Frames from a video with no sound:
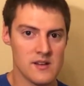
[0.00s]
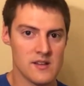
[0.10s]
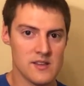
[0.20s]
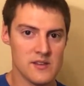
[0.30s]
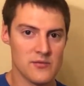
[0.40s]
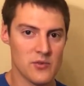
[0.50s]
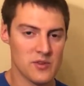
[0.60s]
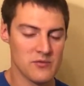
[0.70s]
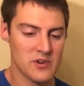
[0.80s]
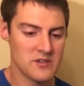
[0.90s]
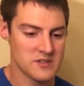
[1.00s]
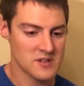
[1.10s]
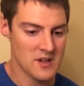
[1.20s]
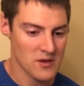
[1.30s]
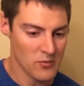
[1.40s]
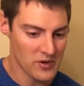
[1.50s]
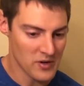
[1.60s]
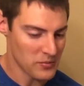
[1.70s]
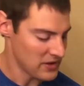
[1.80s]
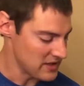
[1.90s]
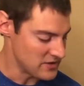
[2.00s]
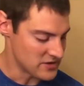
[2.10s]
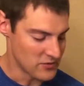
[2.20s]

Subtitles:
Then for the verse, we're going to play just a